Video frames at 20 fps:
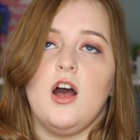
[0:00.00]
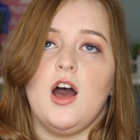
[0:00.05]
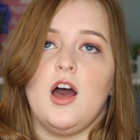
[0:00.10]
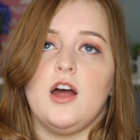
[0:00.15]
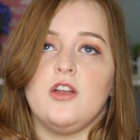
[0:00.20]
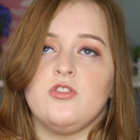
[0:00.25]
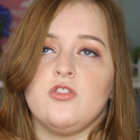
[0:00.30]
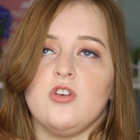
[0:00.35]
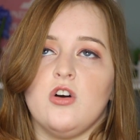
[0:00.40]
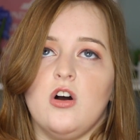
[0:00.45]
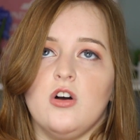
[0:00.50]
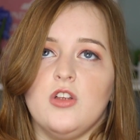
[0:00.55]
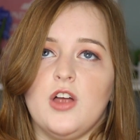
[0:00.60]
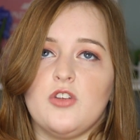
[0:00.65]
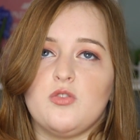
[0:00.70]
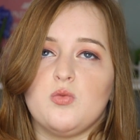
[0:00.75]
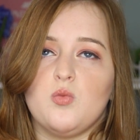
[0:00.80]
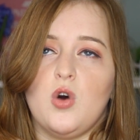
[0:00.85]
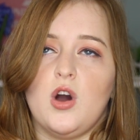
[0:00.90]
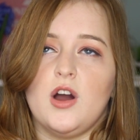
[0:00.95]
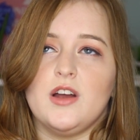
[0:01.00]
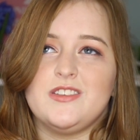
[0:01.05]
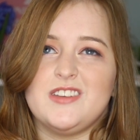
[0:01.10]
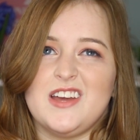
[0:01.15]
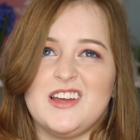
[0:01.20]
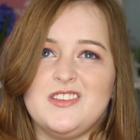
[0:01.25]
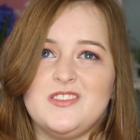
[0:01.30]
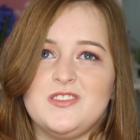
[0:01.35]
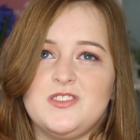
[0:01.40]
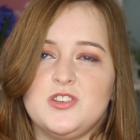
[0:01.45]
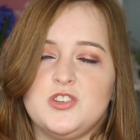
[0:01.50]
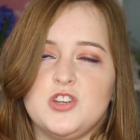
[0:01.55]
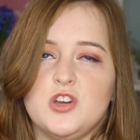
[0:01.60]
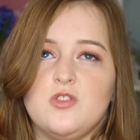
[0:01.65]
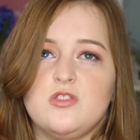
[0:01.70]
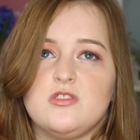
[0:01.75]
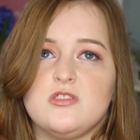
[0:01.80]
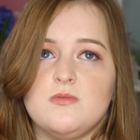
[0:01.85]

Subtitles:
and that's what I tend to do.